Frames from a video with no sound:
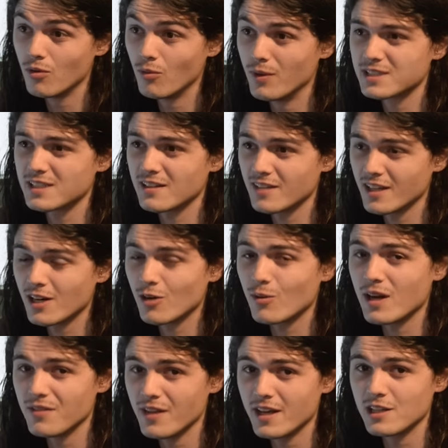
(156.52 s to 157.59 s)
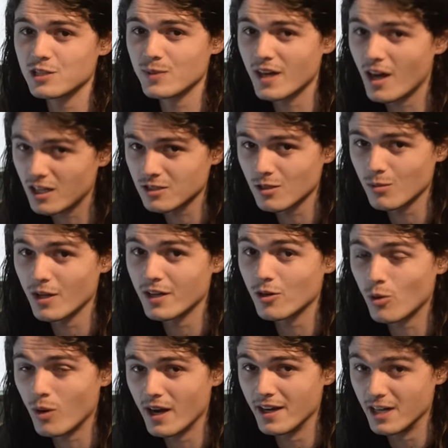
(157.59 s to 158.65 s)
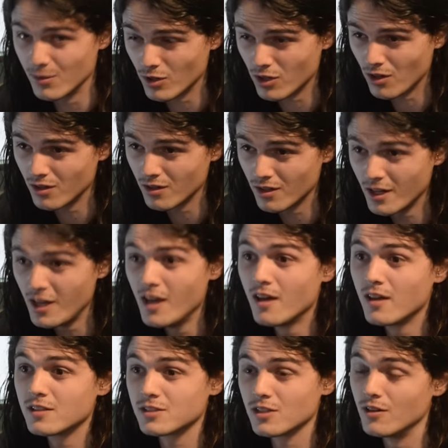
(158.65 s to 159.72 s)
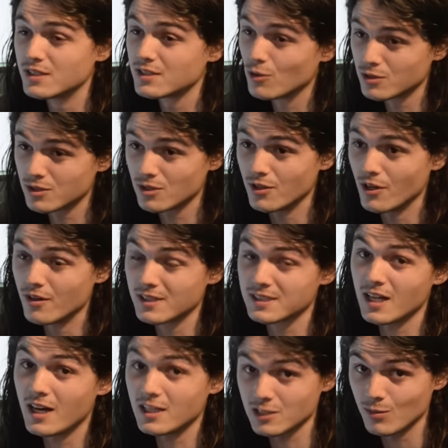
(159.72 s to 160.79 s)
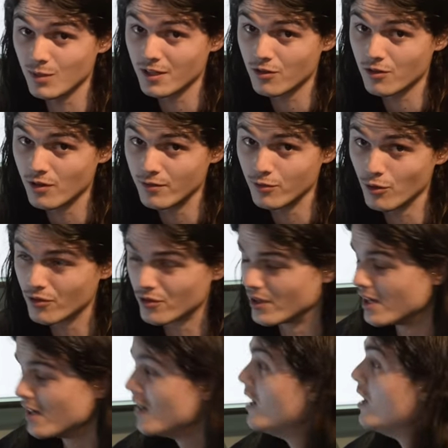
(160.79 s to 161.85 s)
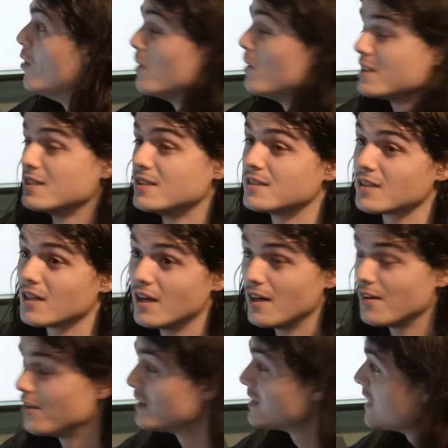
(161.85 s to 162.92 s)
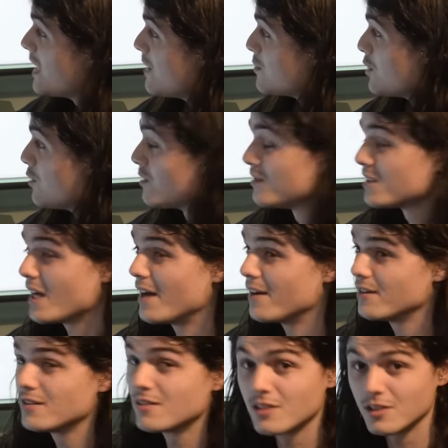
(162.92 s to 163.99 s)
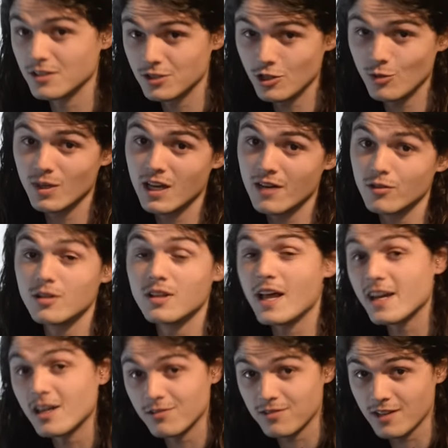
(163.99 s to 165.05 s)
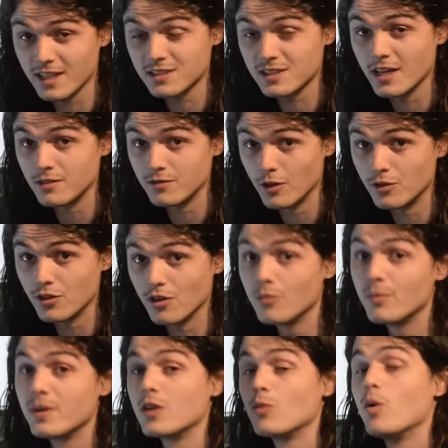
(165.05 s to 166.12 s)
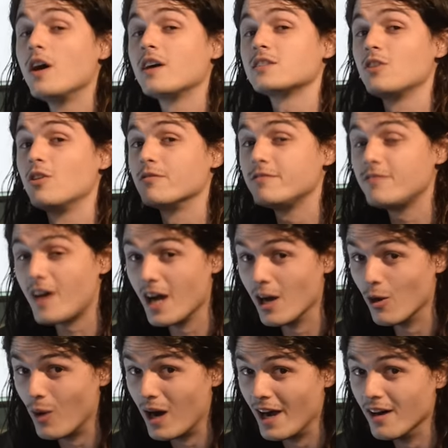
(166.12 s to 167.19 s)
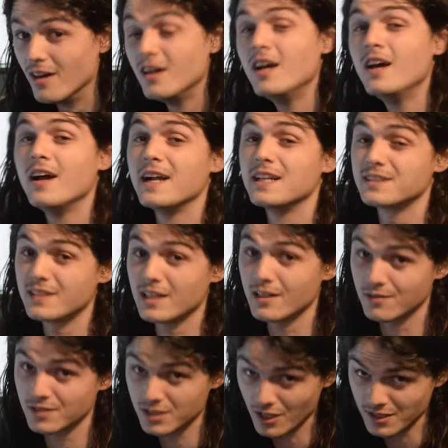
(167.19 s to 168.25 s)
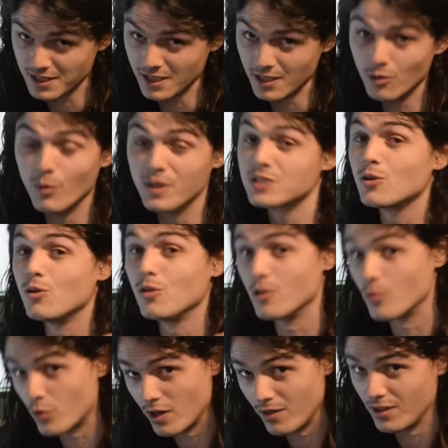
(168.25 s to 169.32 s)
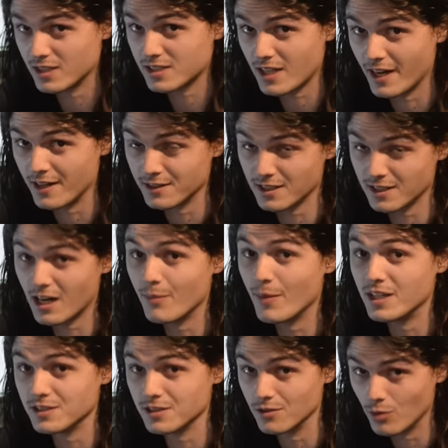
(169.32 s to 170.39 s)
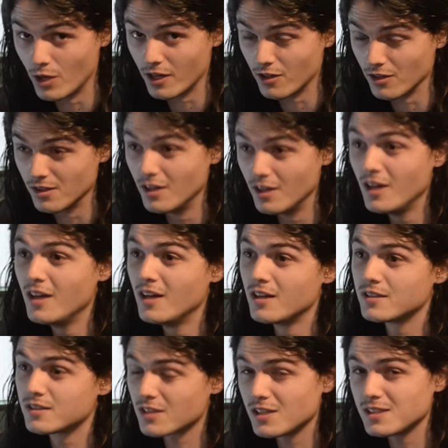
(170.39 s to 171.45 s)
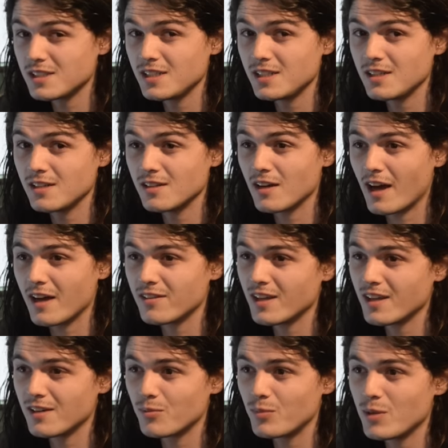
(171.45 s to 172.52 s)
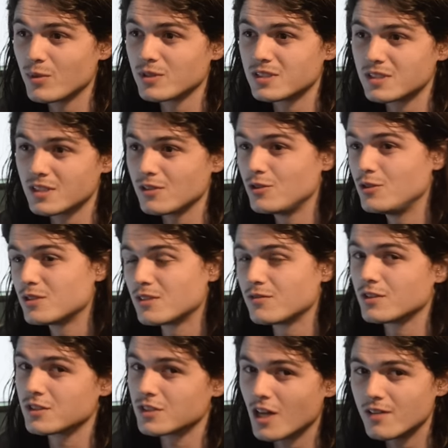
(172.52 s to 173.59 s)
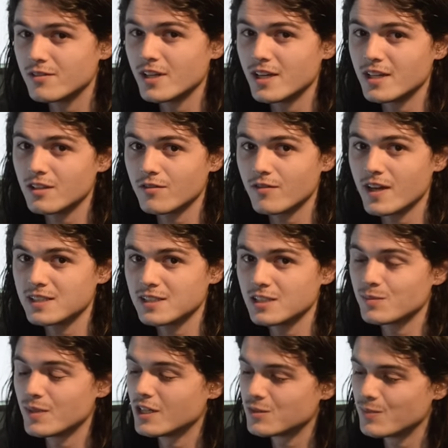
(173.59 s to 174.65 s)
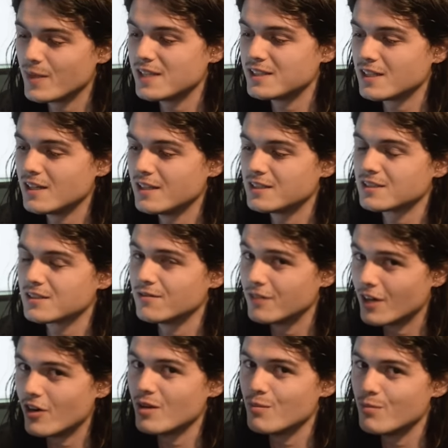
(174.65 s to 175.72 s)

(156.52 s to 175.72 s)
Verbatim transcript: which I think around then is when Hasselblad acquired Imacon, so it's also known as the Hasselblad 343, which is the same sort of scanner, consumer level, like a Flextight photo, but it works on FireWire instead of SCSI, which all the previous scanners that I mentioned work on. SCSI, I think people still use it for server interfaces, but it's basically just a very